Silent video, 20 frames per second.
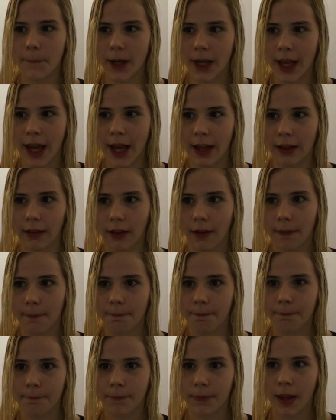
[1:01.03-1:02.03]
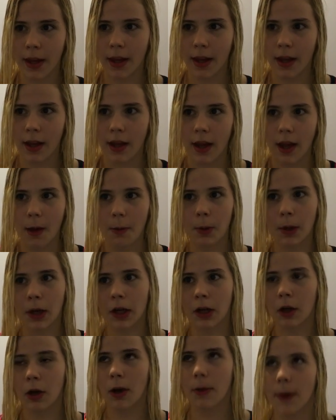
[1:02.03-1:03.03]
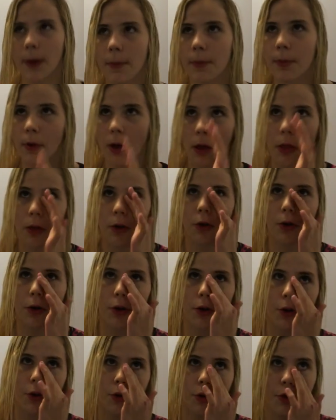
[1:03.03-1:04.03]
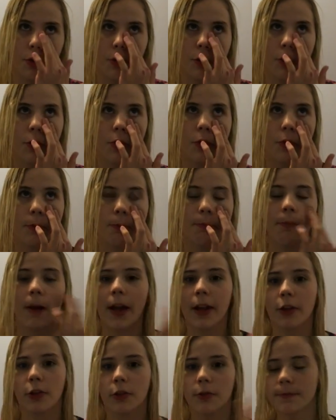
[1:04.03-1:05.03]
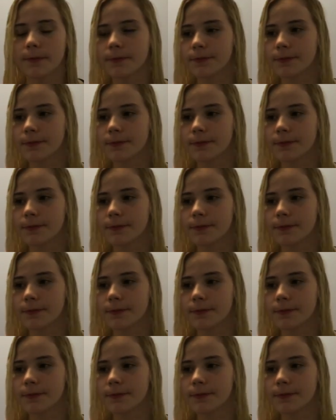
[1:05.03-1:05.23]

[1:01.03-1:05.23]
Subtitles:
Michaela, and we're going to call my brother Michael.